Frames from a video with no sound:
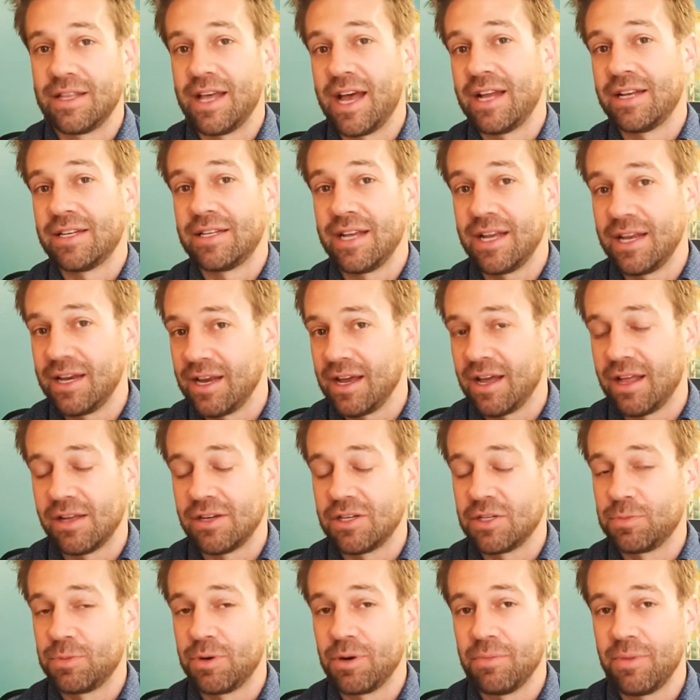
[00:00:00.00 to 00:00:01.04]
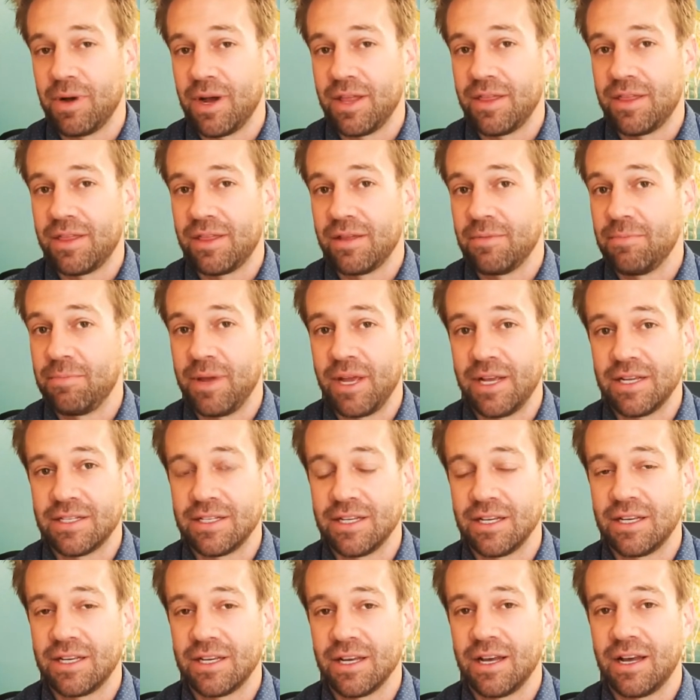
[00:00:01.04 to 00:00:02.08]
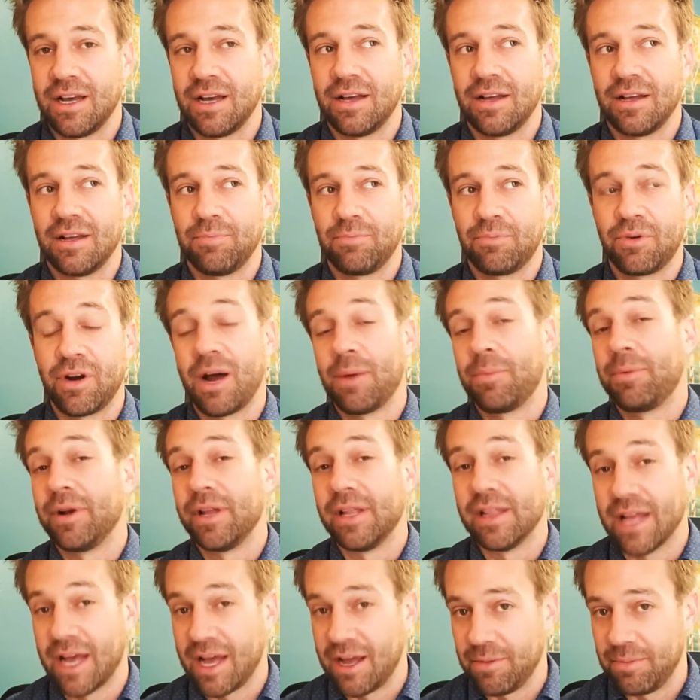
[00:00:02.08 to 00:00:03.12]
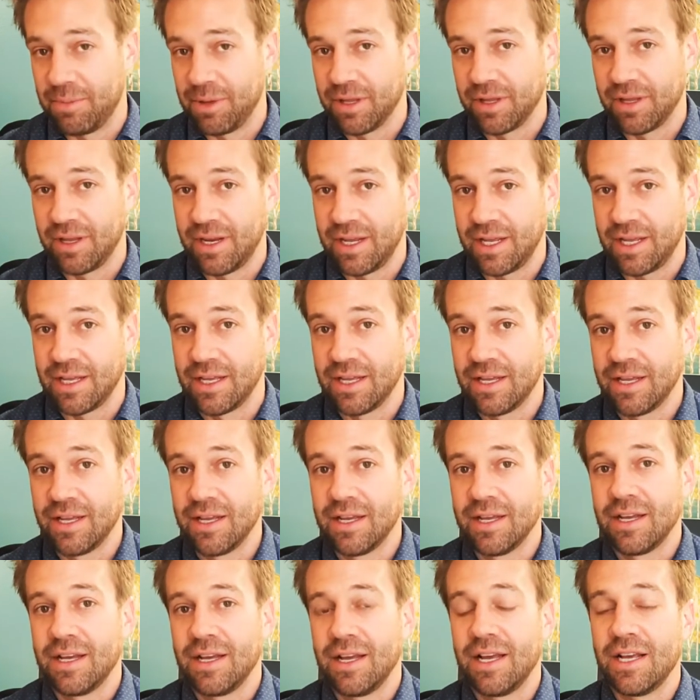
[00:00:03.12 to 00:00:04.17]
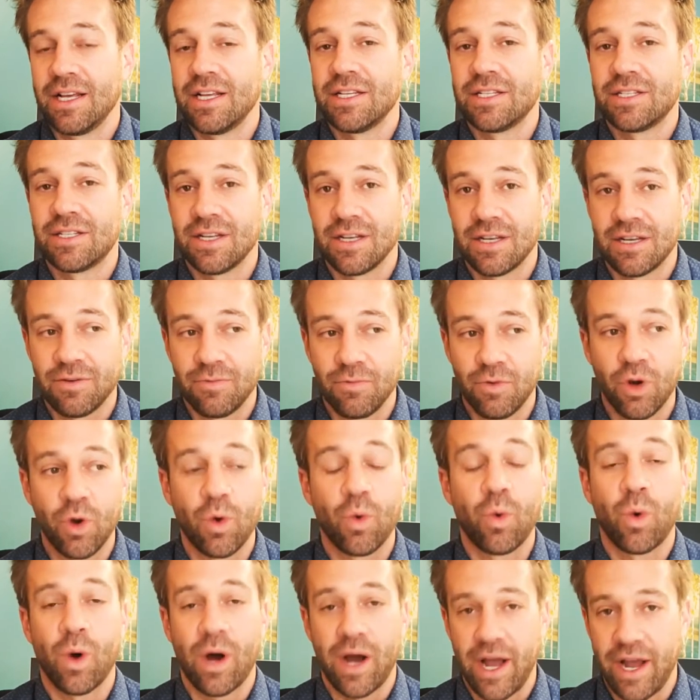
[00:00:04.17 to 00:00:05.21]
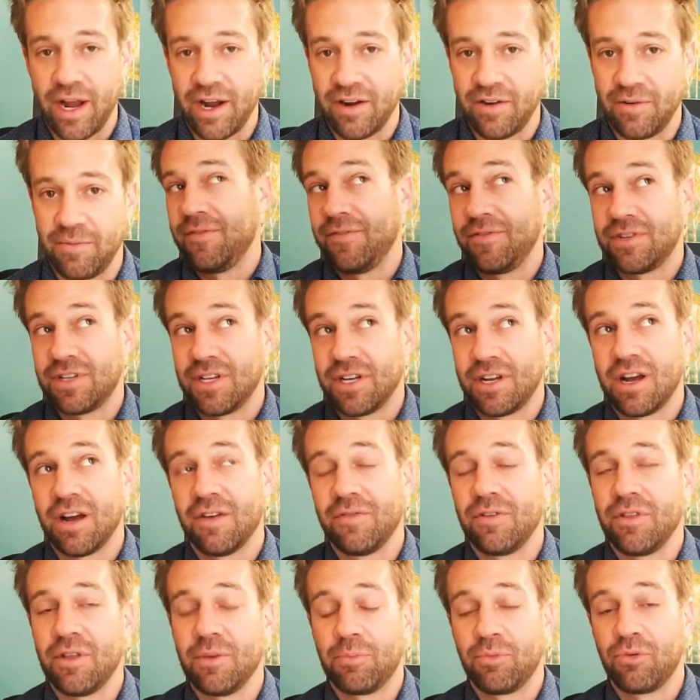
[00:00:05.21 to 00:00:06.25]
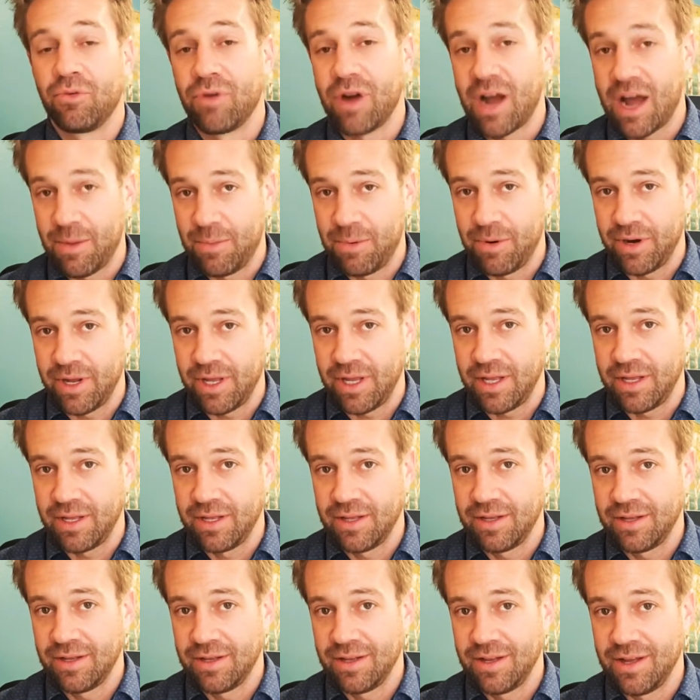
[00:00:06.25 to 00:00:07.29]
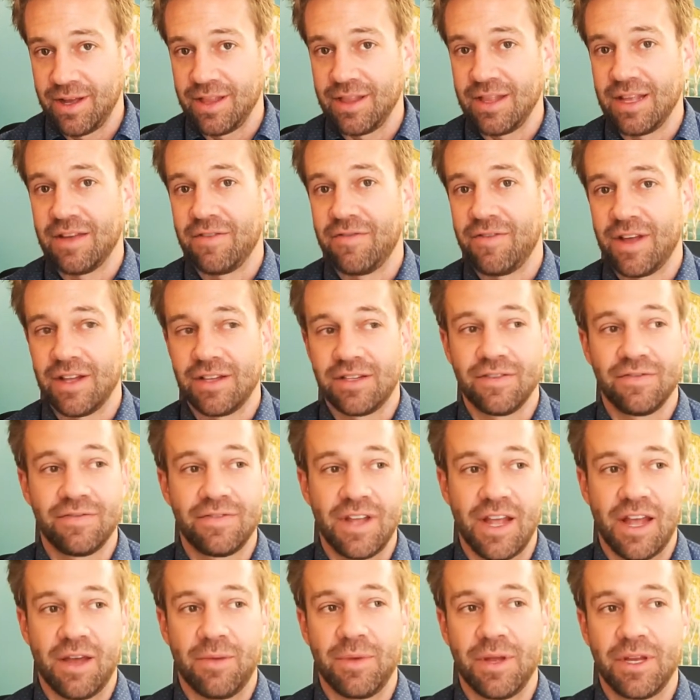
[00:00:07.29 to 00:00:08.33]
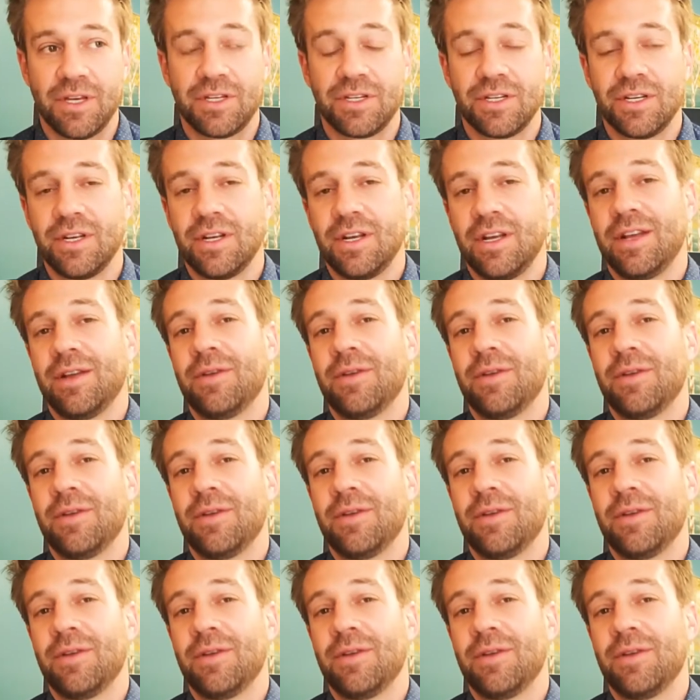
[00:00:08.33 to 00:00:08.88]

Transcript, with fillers: That $10 per month basic uh, property liability is uh, required to cover the property in the event of damage,